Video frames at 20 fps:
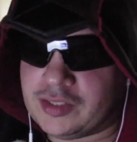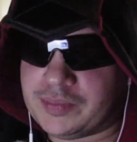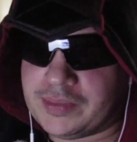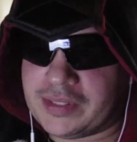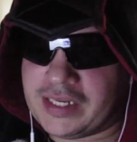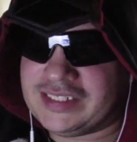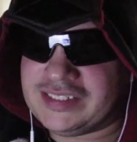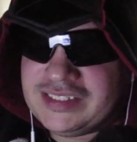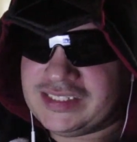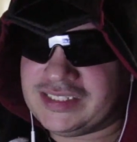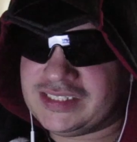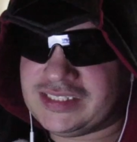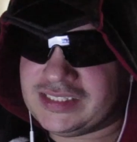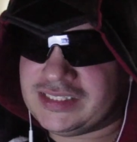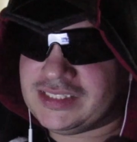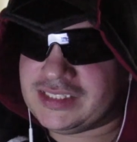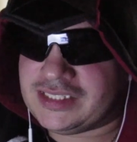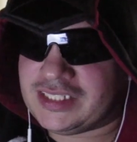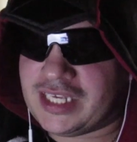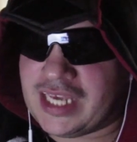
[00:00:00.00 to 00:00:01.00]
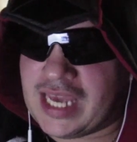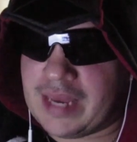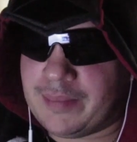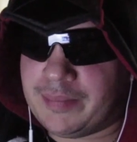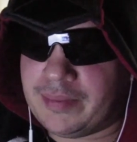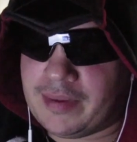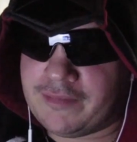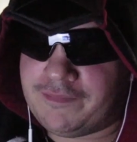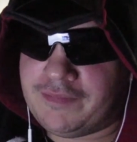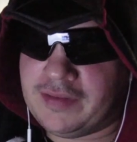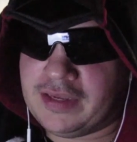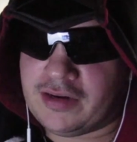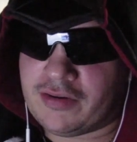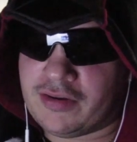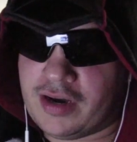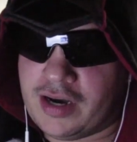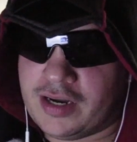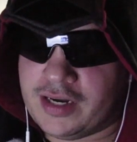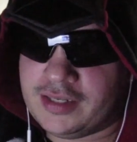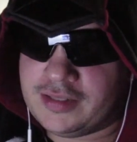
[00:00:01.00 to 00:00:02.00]
but I can't put my finger
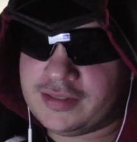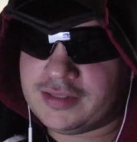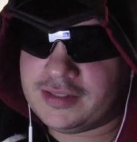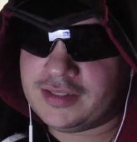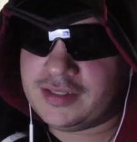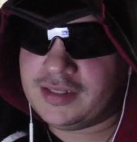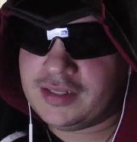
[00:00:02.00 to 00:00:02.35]
on it.